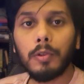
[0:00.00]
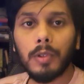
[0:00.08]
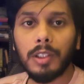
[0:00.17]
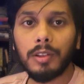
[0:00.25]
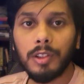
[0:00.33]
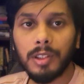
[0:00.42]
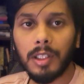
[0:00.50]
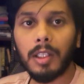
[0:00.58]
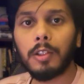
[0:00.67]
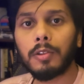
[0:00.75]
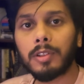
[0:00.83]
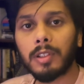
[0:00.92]
can share
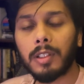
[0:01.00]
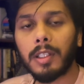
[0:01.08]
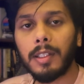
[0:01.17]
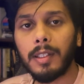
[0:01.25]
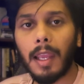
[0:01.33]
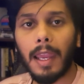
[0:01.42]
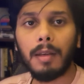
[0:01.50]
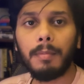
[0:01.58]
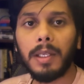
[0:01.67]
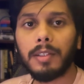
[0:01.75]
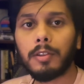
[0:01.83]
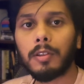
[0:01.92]
your screen and
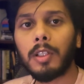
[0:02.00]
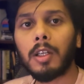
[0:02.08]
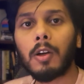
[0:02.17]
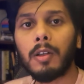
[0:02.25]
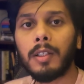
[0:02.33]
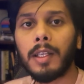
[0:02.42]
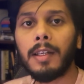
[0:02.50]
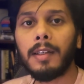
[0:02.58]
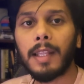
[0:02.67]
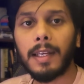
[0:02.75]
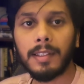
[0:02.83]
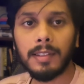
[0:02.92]
based on the content
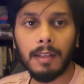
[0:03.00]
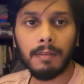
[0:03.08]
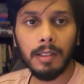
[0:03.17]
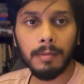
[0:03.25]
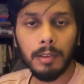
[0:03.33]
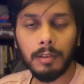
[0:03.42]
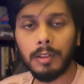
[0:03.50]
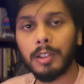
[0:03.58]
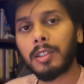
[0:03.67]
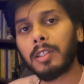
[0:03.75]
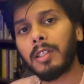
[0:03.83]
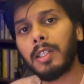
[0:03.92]
that is available on the
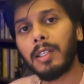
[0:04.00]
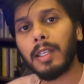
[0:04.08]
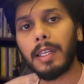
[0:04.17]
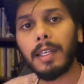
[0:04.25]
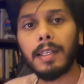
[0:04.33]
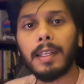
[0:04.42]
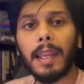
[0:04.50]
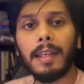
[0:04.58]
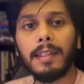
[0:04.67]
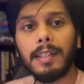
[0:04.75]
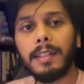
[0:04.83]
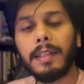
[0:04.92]
screen, it can
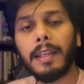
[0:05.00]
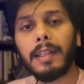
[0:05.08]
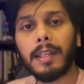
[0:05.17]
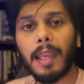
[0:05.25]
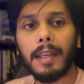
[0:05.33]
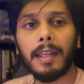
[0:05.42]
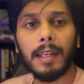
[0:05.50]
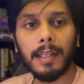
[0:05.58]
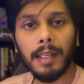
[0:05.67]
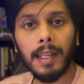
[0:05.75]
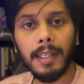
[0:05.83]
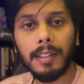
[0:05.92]
detect and
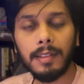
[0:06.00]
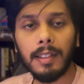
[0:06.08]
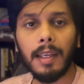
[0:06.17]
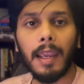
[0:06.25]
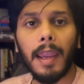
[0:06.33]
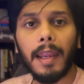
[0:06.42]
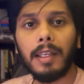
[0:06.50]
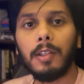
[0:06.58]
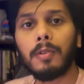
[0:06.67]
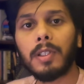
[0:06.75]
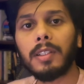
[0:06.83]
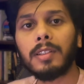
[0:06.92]
analyze and you
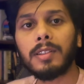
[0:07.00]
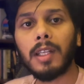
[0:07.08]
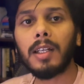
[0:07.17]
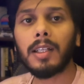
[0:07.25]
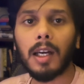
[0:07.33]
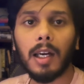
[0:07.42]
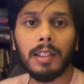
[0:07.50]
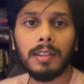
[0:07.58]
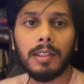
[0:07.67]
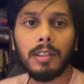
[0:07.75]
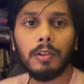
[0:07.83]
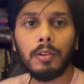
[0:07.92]
can start
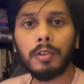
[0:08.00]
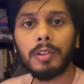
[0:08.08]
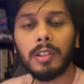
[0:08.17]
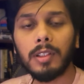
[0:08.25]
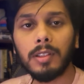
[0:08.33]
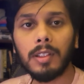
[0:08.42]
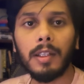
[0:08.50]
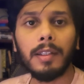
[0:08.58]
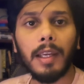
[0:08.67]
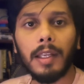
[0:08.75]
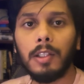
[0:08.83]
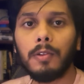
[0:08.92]
asking questions
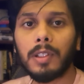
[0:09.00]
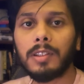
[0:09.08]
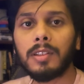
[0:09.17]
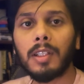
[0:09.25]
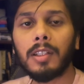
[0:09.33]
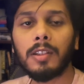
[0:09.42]
and you can start your